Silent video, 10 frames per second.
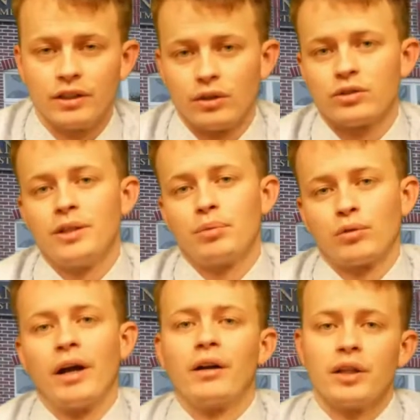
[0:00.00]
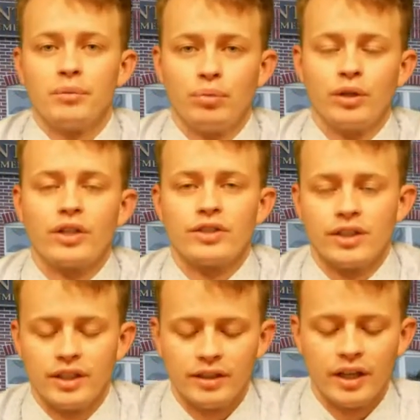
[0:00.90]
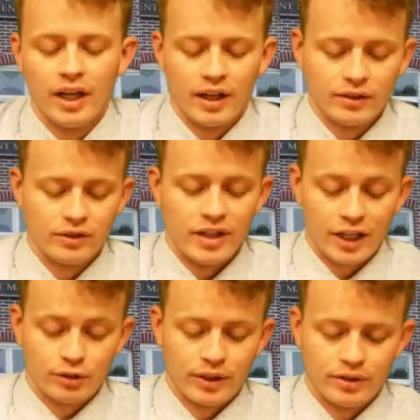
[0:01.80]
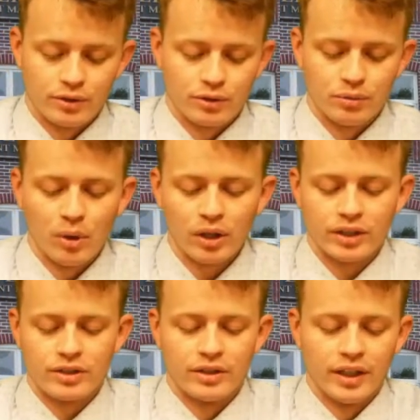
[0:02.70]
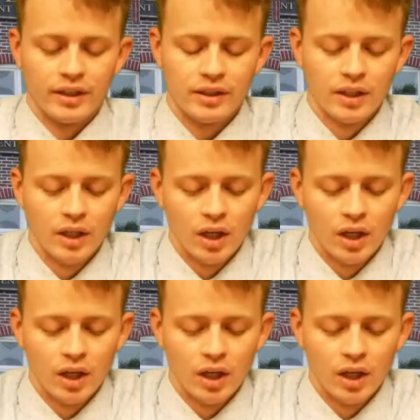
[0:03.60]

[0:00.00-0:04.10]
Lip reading: it'll temporarily put us in that transitional market state.